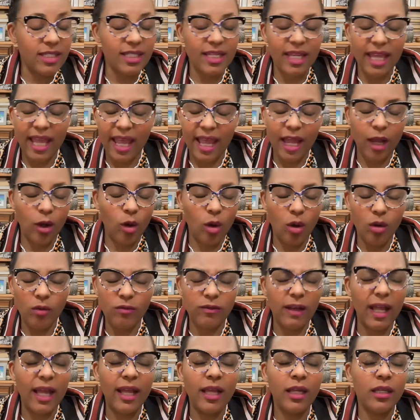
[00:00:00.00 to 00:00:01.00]
nursing a
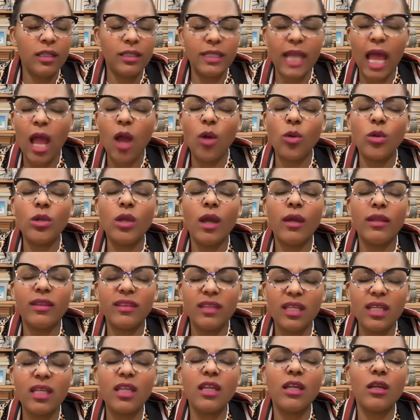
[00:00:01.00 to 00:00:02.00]
hangover. Now you're
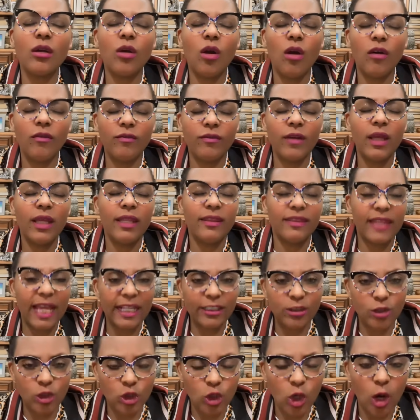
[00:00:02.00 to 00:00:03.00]
thinking of
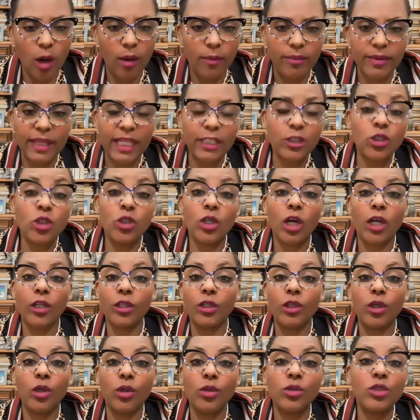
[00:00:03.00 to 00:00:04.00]
that job that you
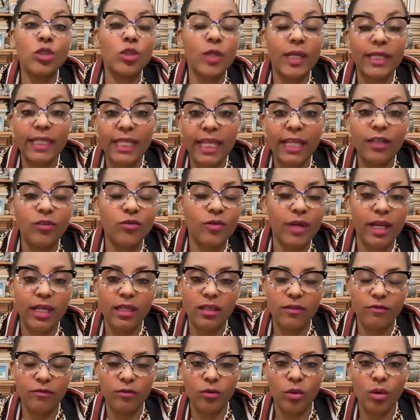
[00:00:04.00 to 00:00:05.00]
got to go to and get
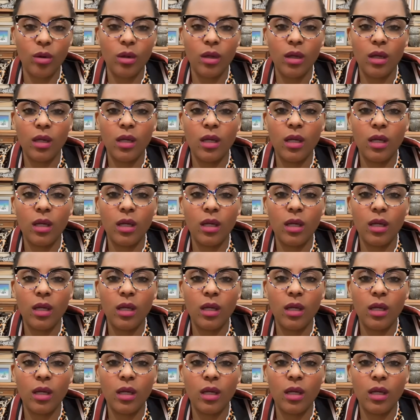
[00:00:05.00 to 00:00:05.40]
ready for.